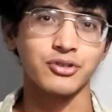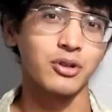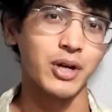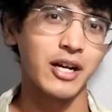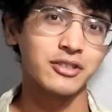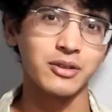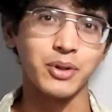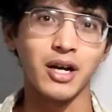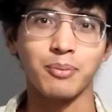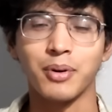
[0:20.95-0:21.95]
So it actually
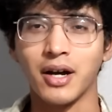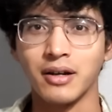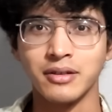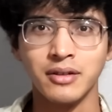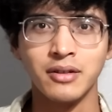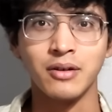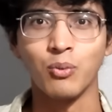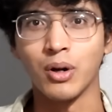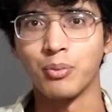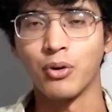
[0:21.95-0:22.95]
went up by
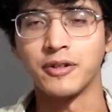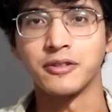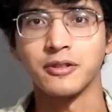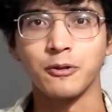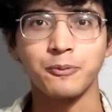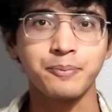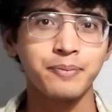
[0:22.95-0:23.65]
1.2.